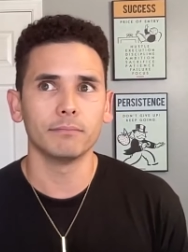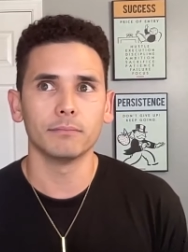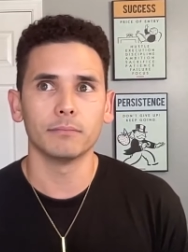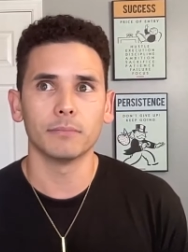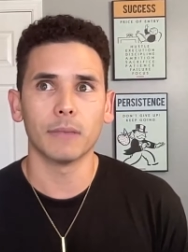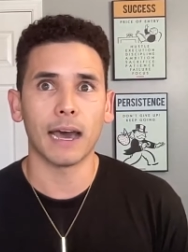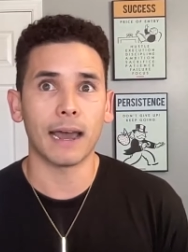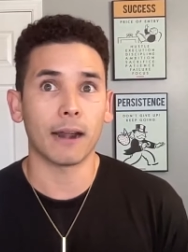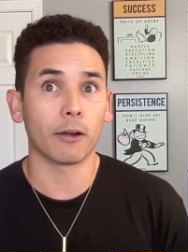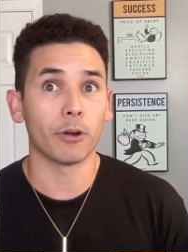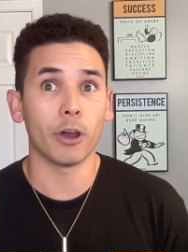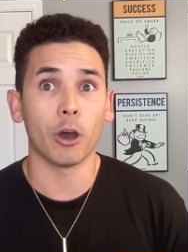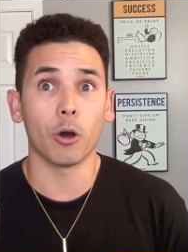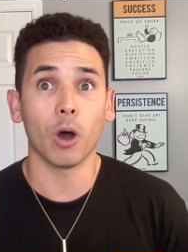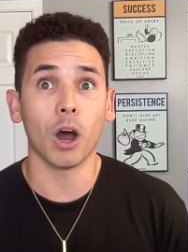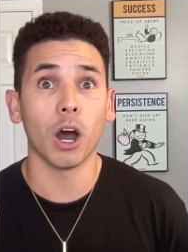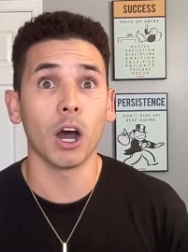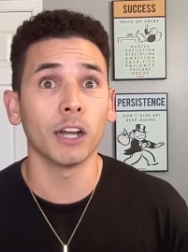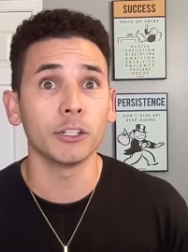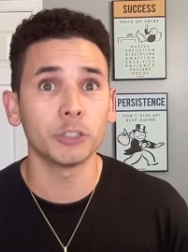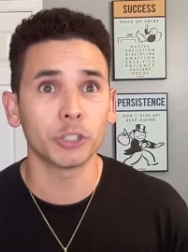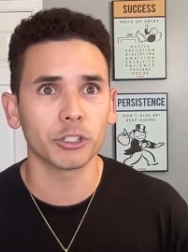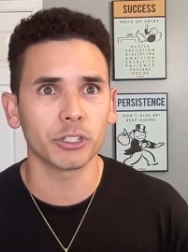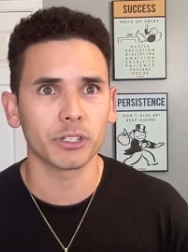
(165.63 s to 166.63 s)
I don't know,
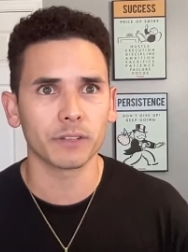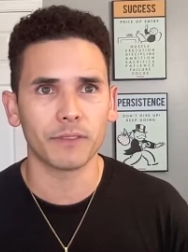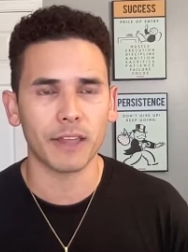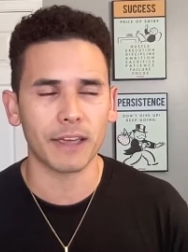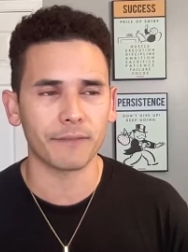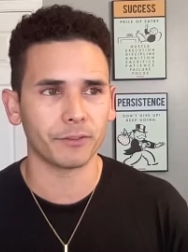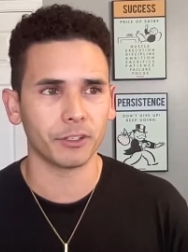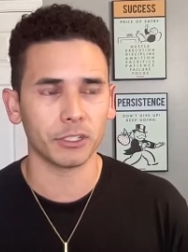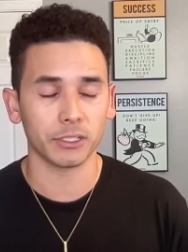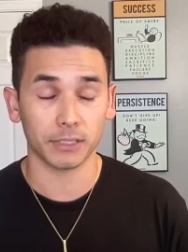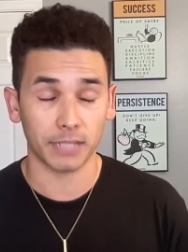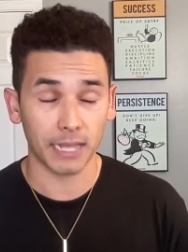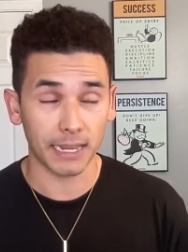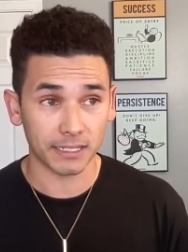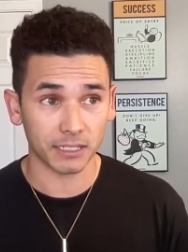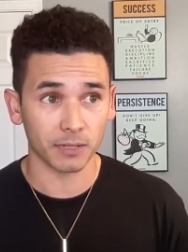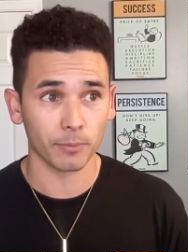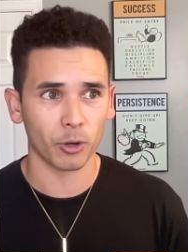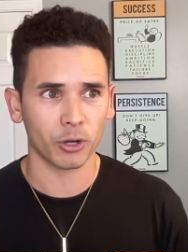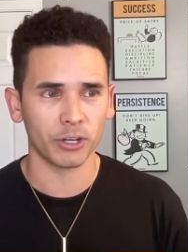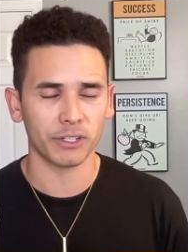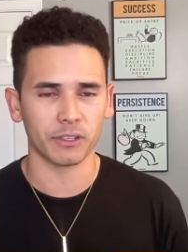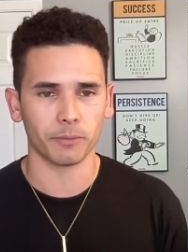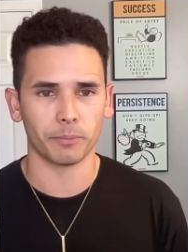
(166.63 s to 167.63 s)
hundreds of te-
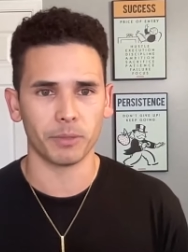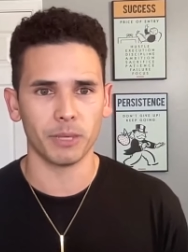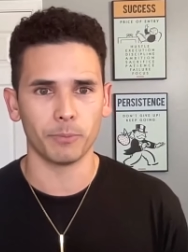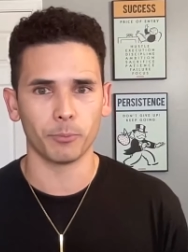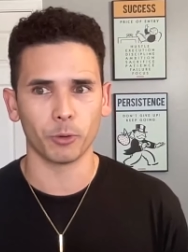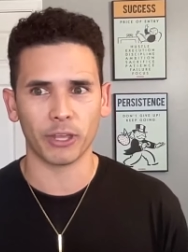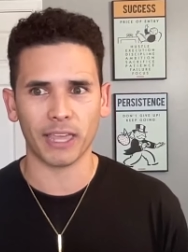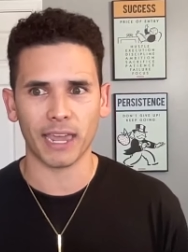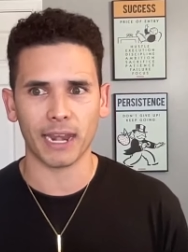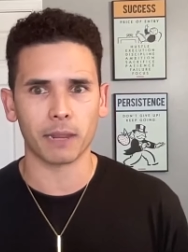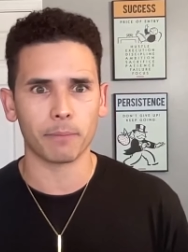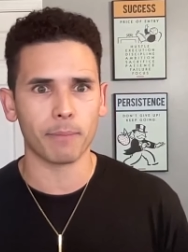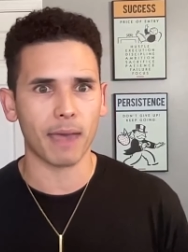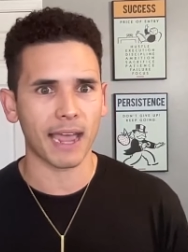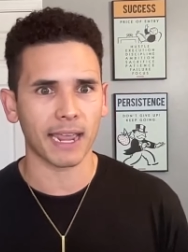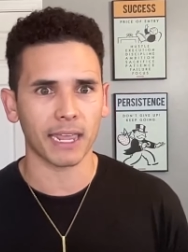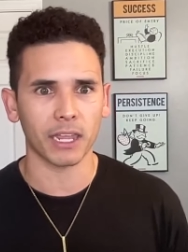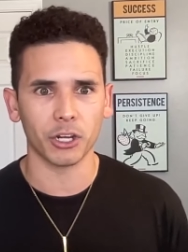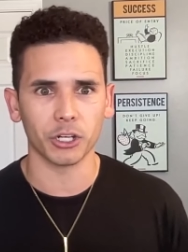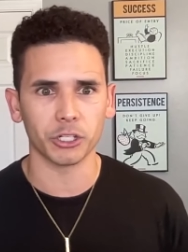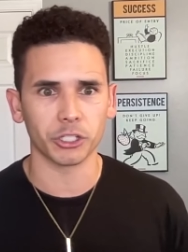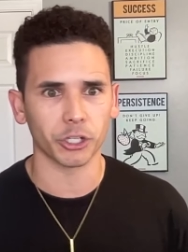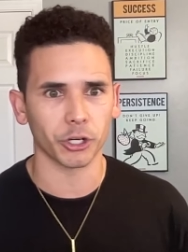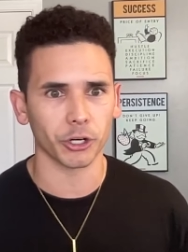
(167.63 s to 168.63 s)
testimonies of people getting back
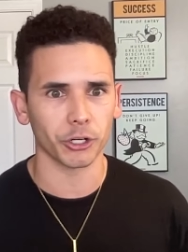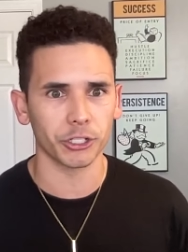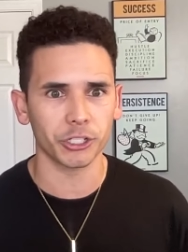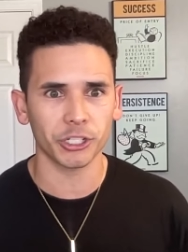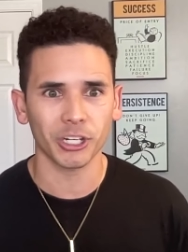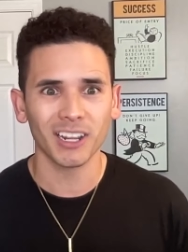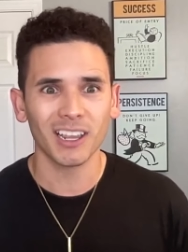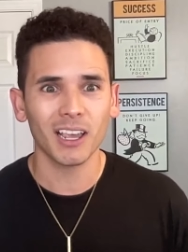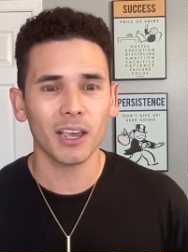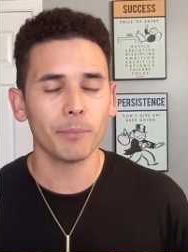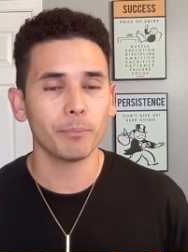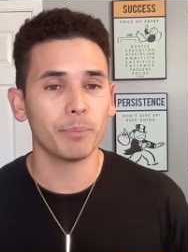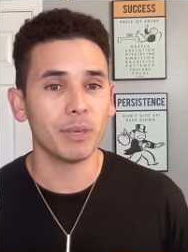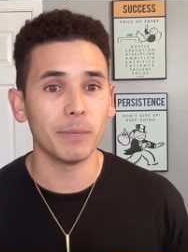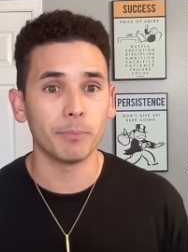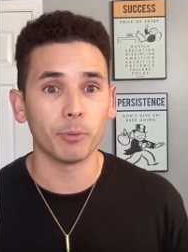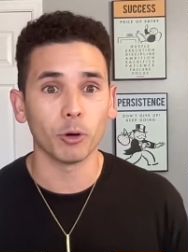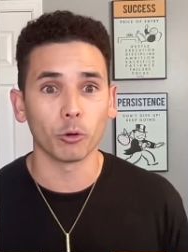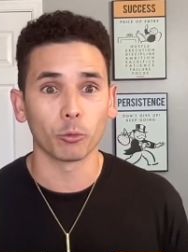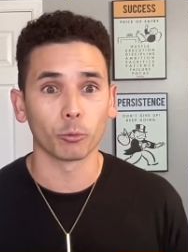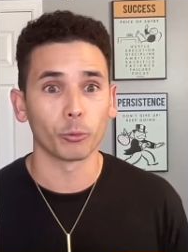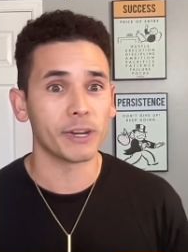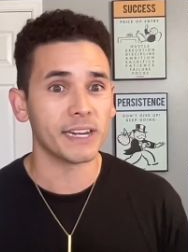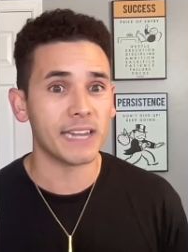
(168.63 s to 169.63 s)
into church,
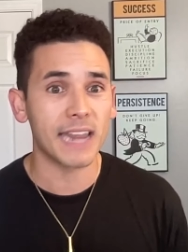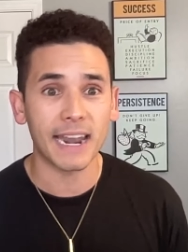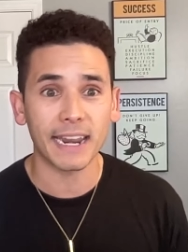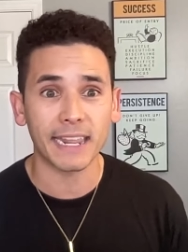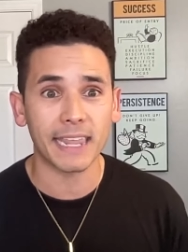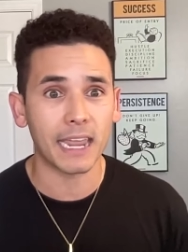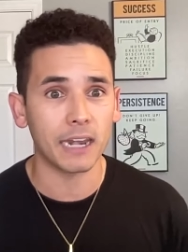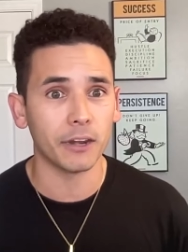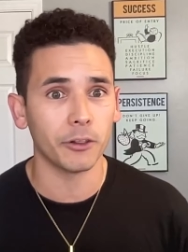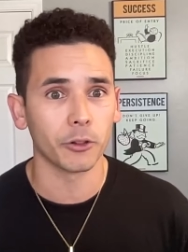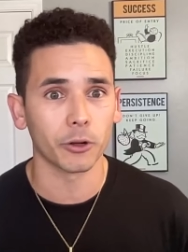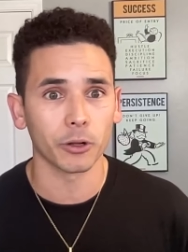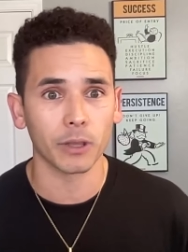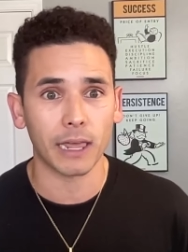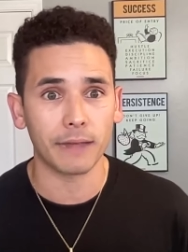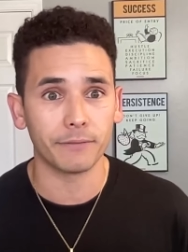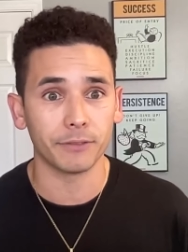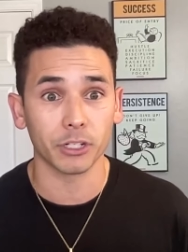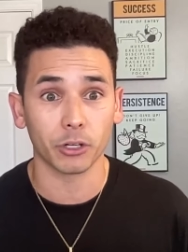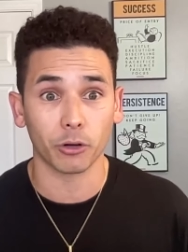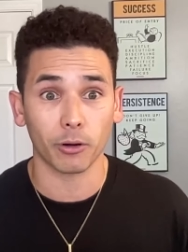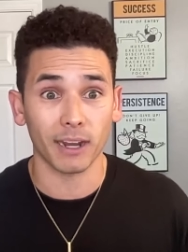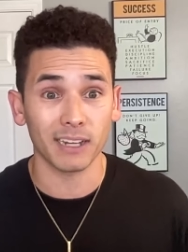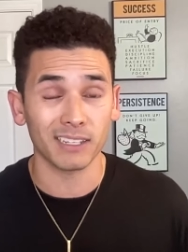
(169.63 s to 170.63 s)
people rededicating their life
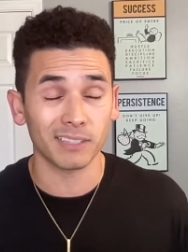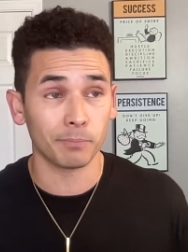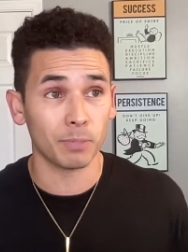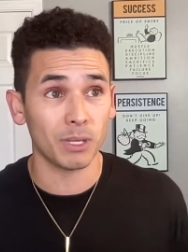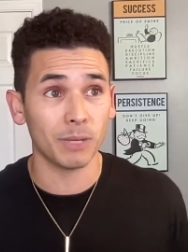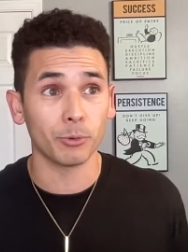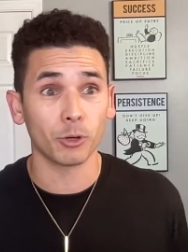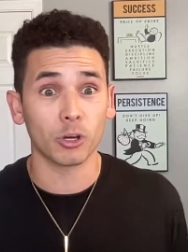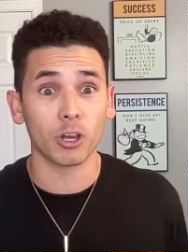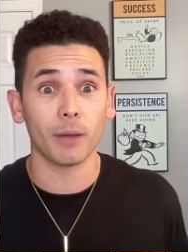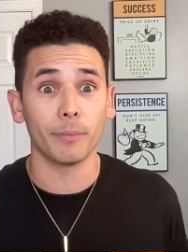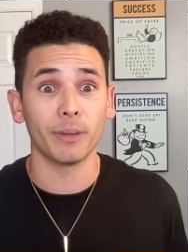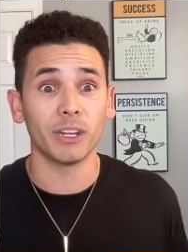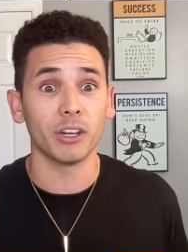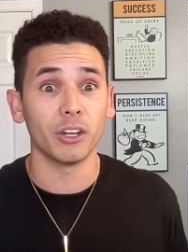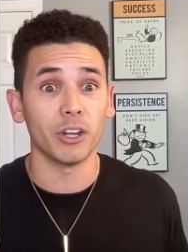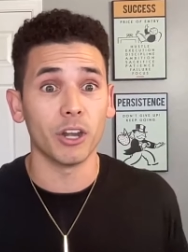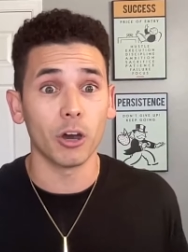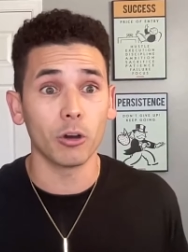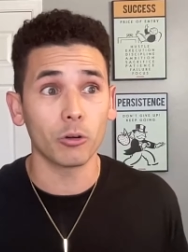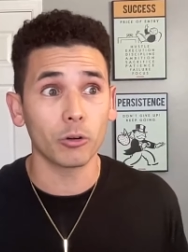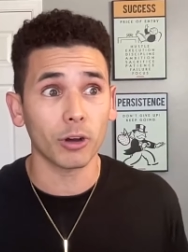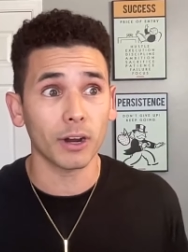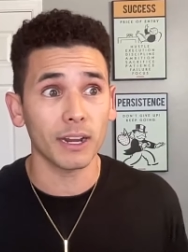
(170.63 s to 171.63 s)
to Christ, people coming to
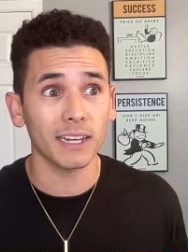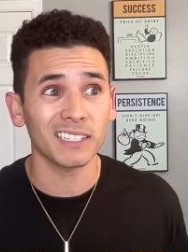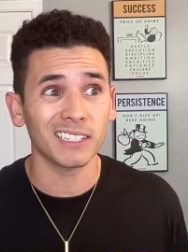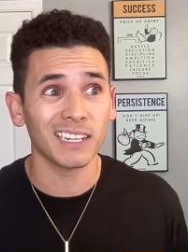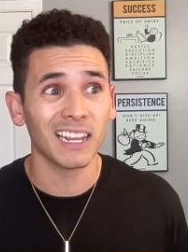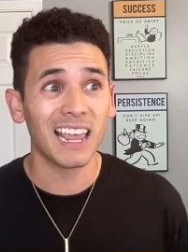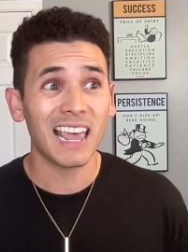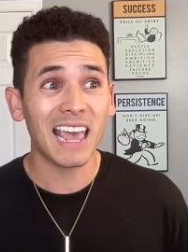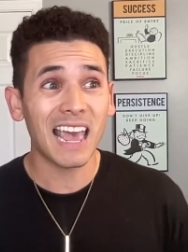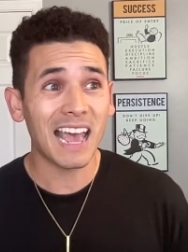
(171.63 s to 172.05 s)
know Christ,